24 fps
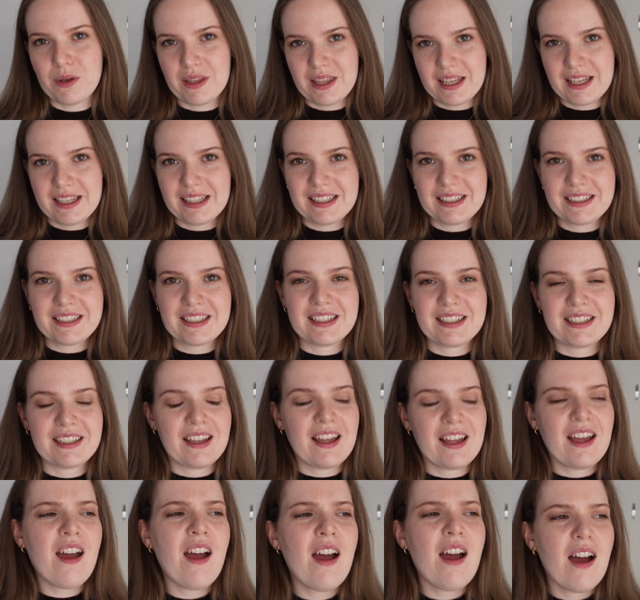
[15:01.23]
with it.
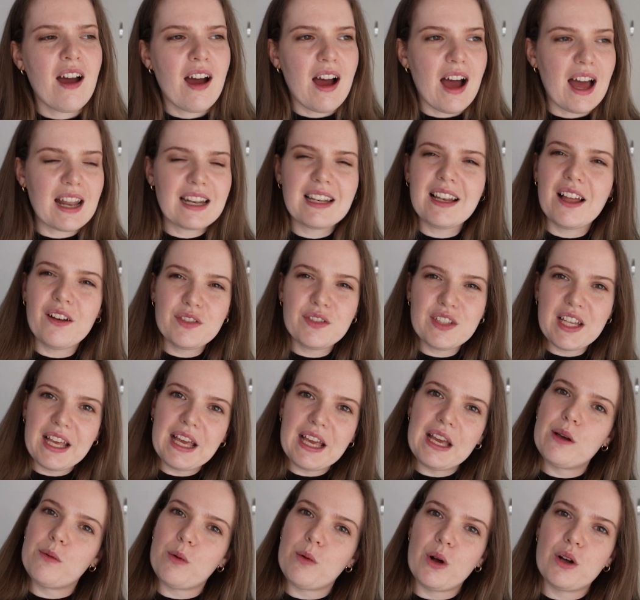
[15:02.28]
I'd love to
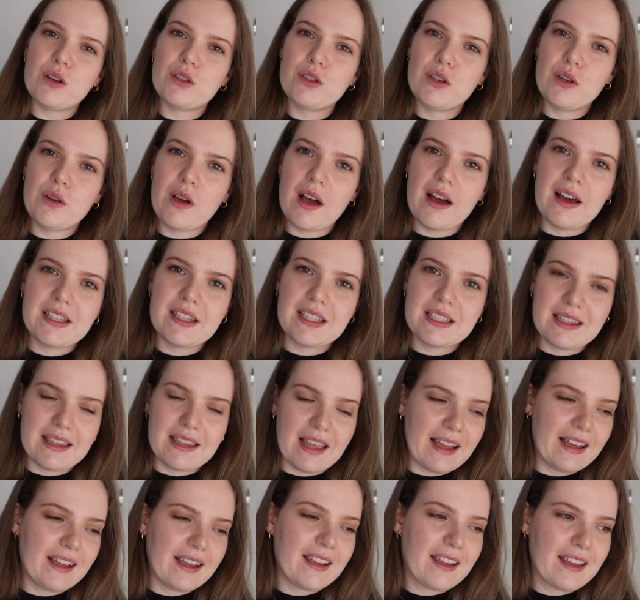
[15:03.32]
hear what you guys
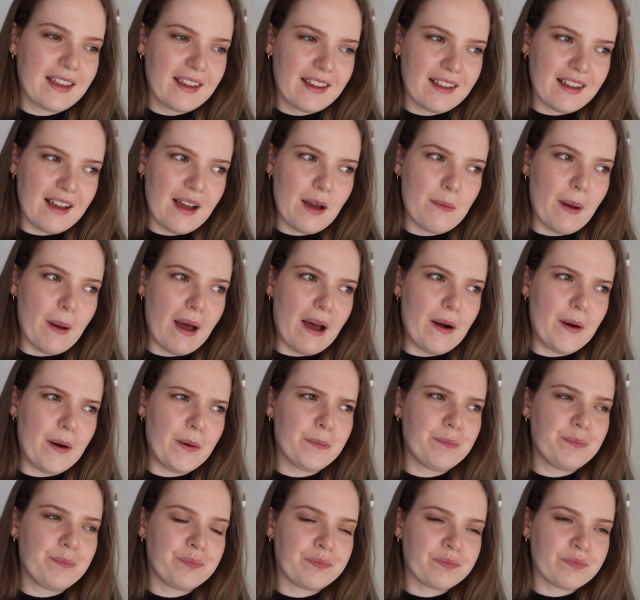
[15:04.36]
think
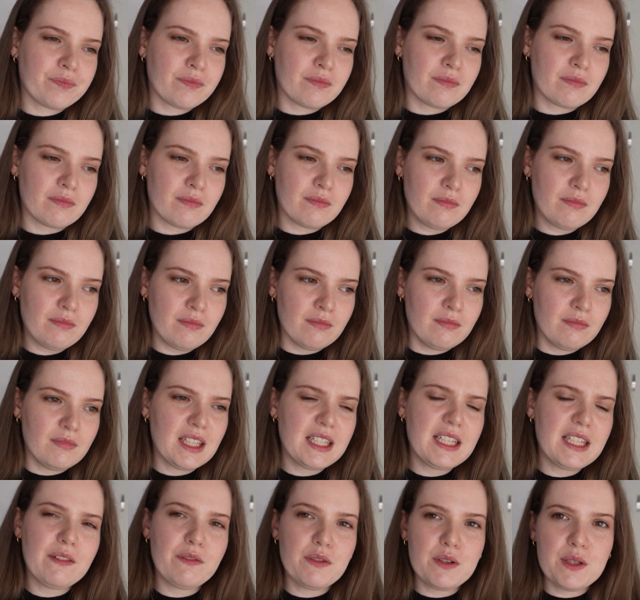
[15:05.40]
about
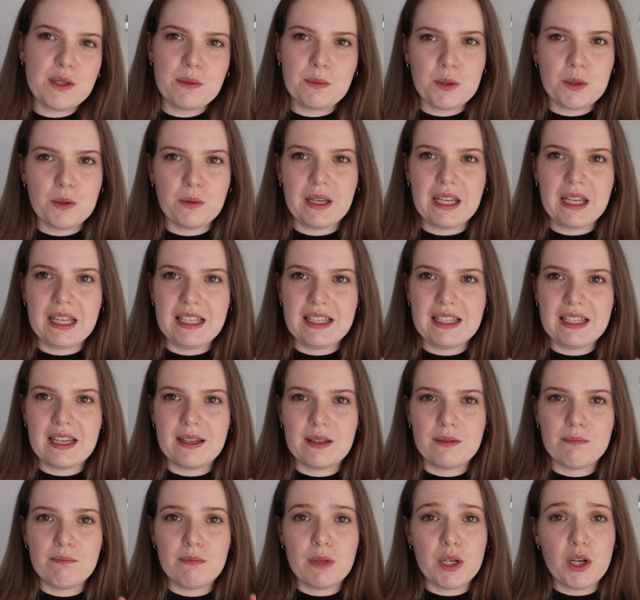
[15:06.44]
the difference
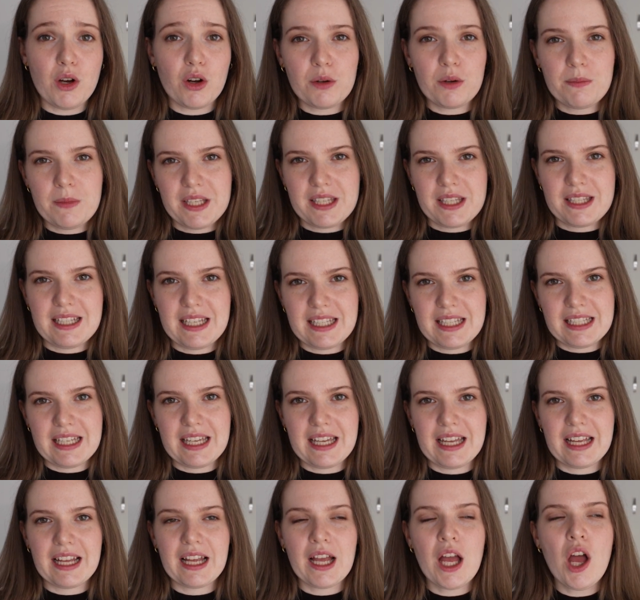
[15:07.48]
between monogamous
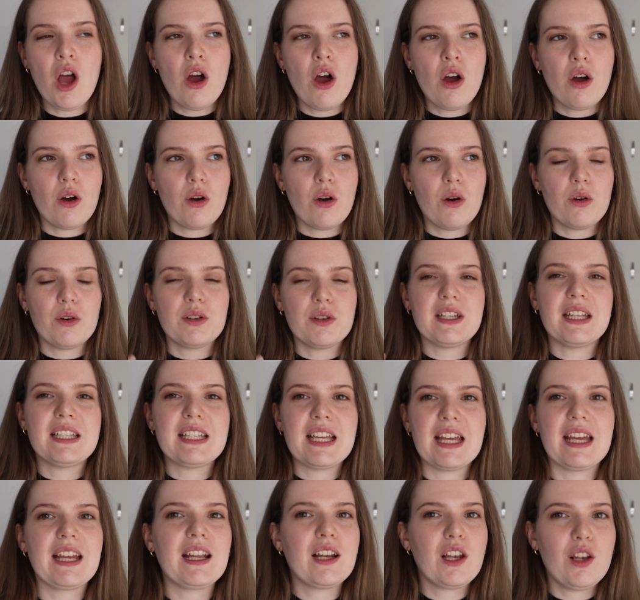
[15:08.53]
knitting or
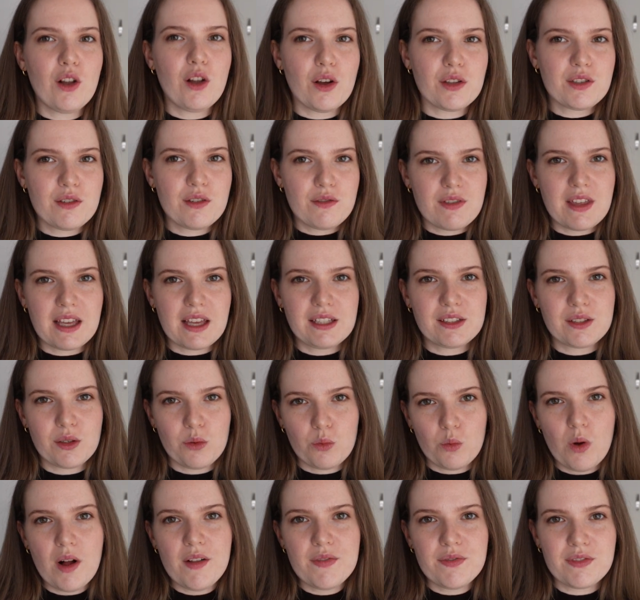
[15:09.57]
knitting lots of things
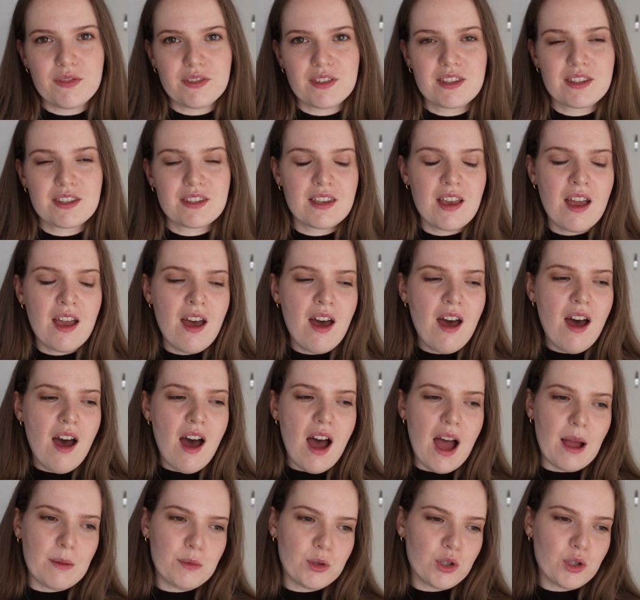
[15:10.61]
at once.
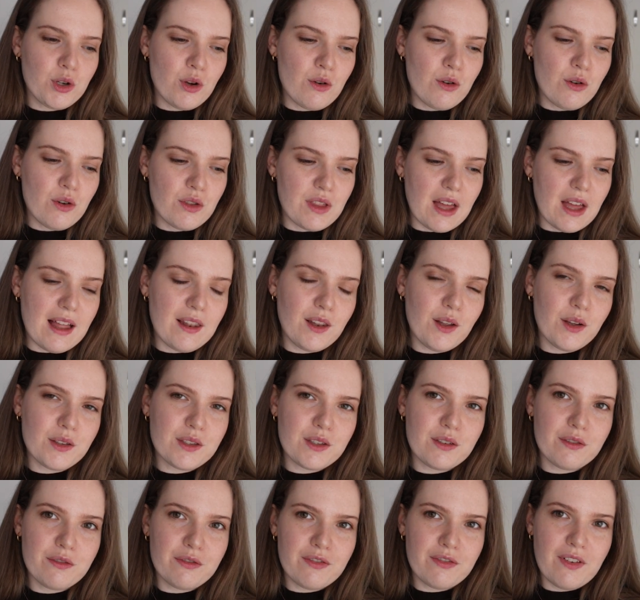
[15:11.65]
I'm sure that
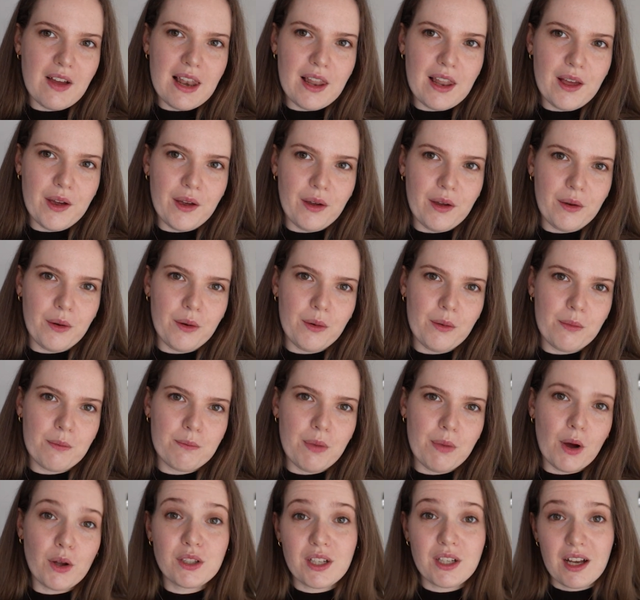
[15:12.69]
lots of fellow
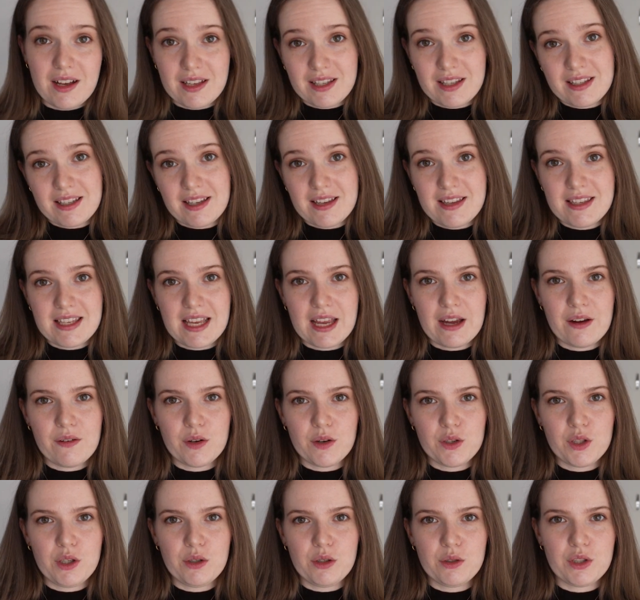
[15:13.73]
podcasters here
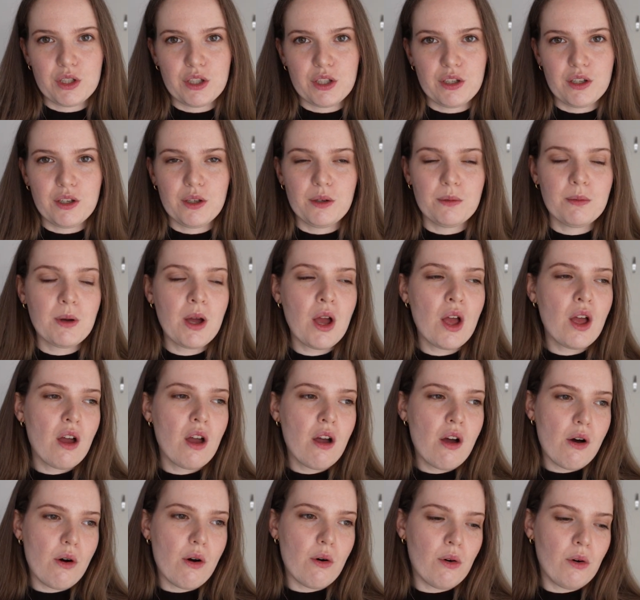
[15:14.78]
on YouTube
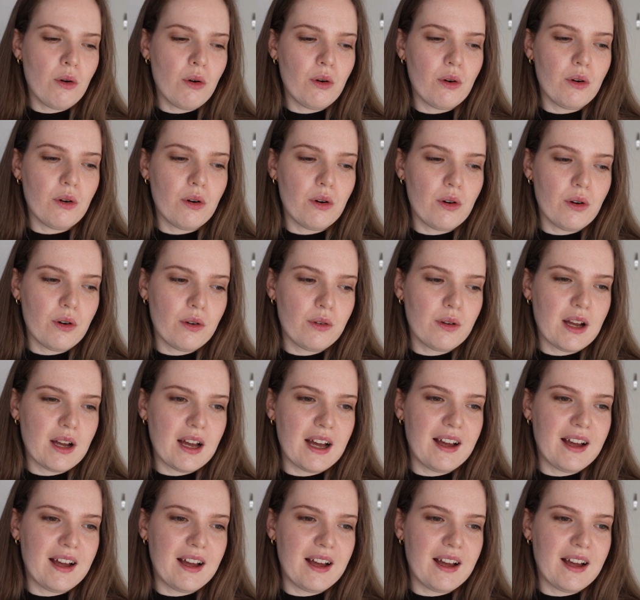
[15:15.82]
or